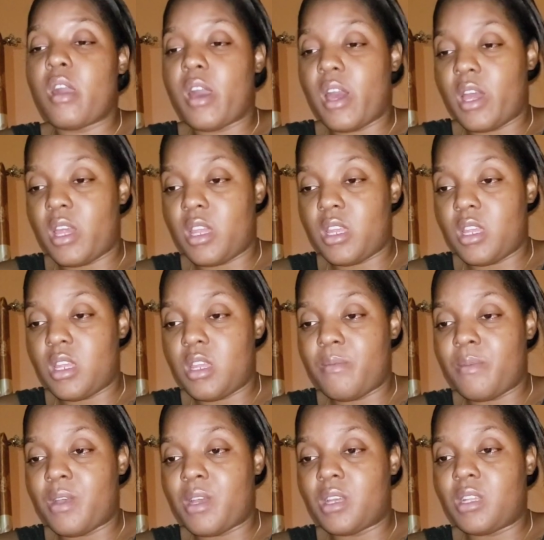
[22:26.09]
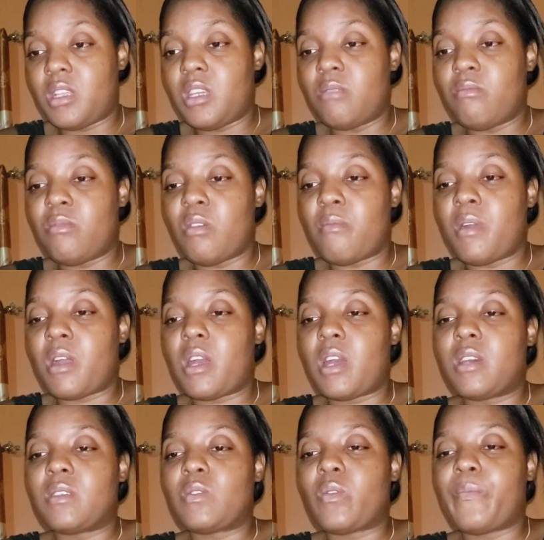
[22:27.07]
And them are clean me up back
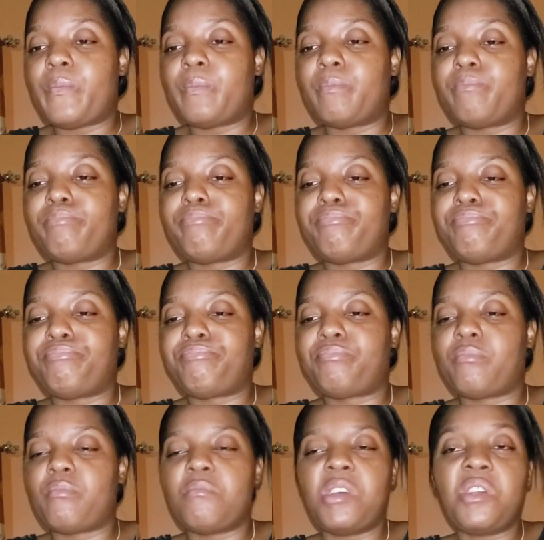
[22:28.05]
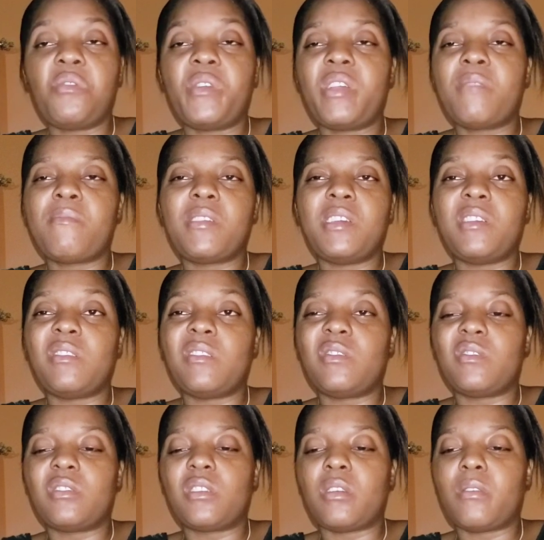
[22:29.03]
and something. I don't know what them are doing
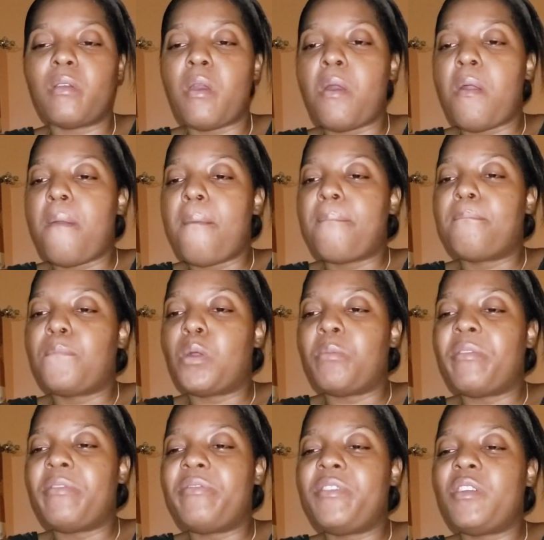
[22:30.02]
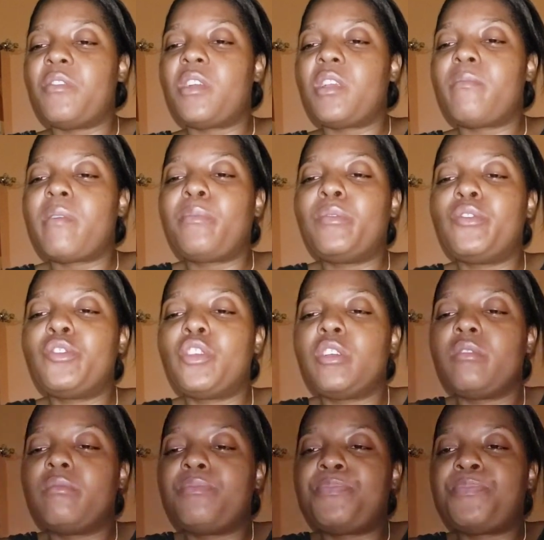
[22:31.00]
down there. But me feel and them are
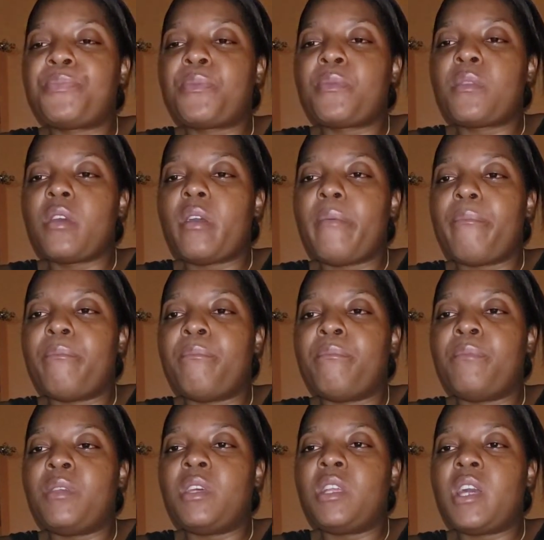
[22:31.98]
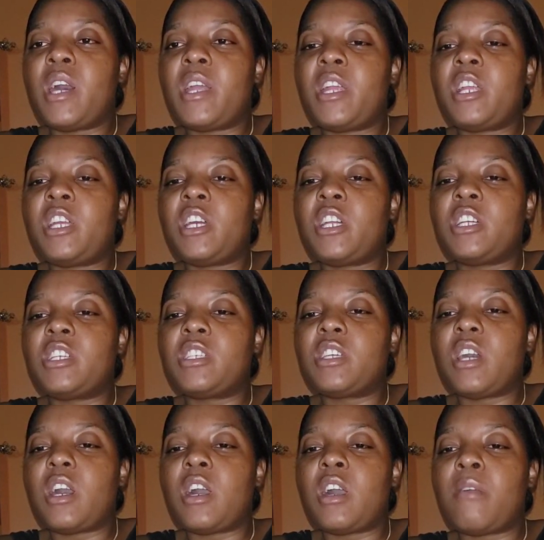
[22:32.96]
pushing. We did and the lady say,
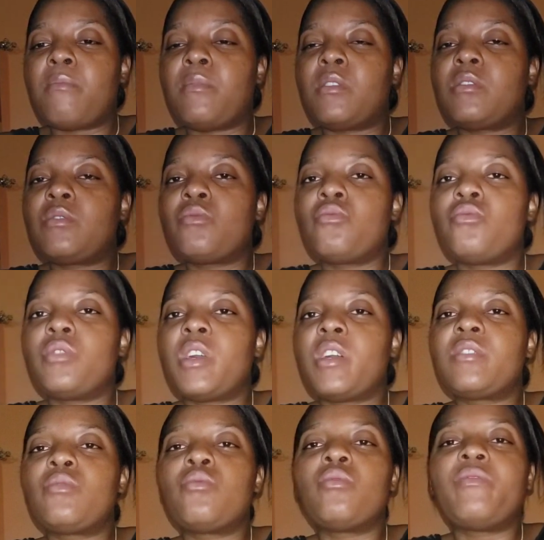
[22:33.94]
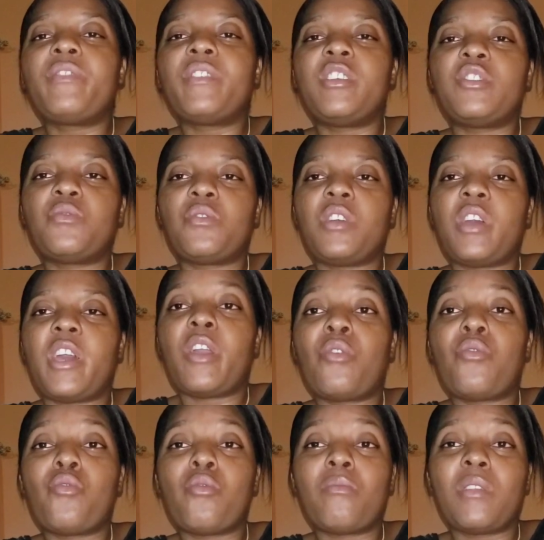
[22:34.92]
they soon finish with your
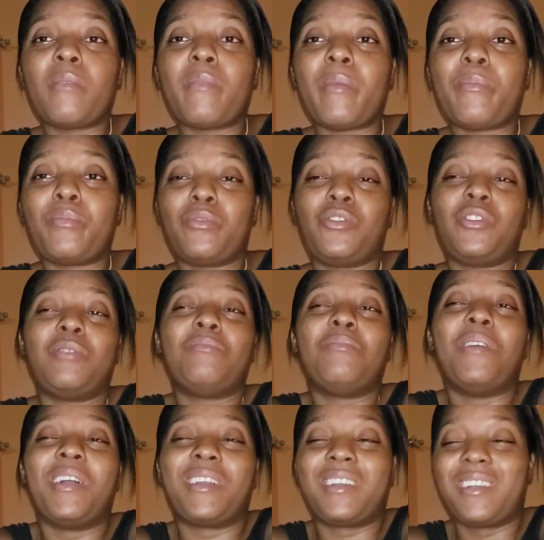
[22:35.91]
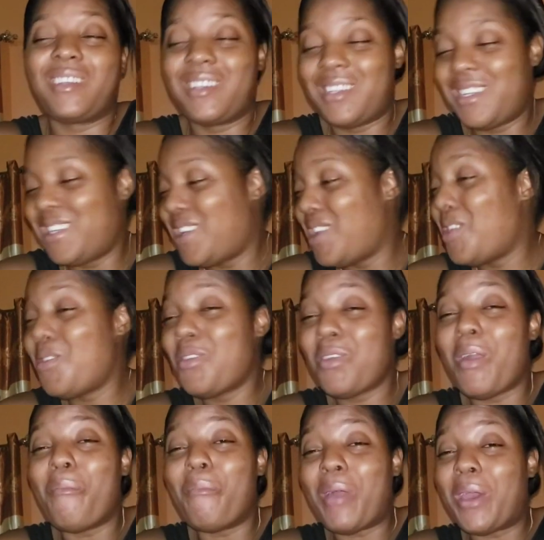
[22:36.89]
home, them are pushing back
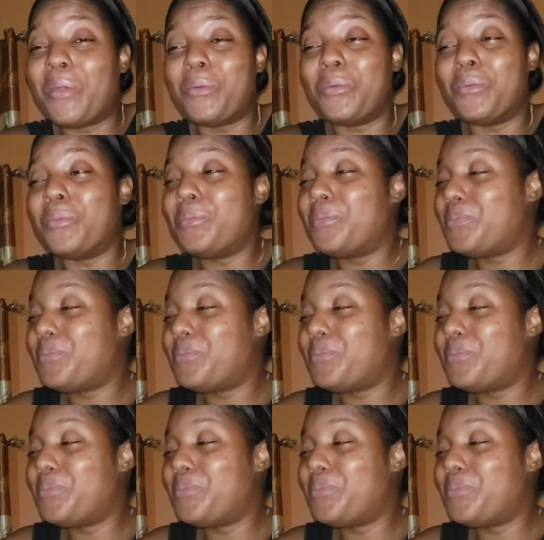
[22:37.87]
my home.